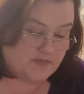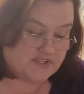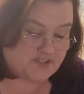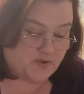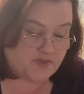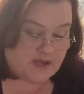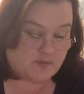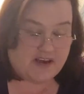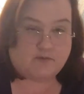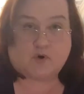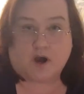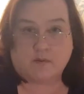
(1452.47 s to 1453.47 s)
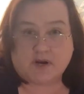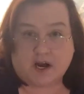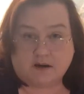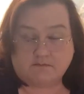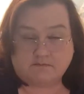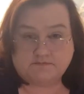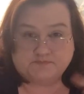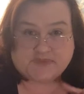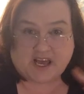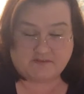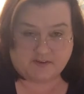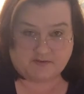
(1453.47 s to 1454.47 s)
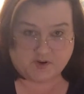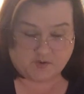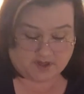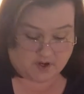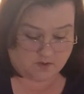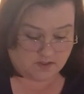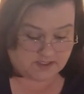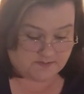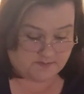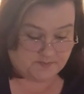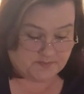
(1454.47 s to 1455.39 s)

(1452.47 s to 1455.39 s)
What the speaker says: So then we have rom-com. I have a few of those.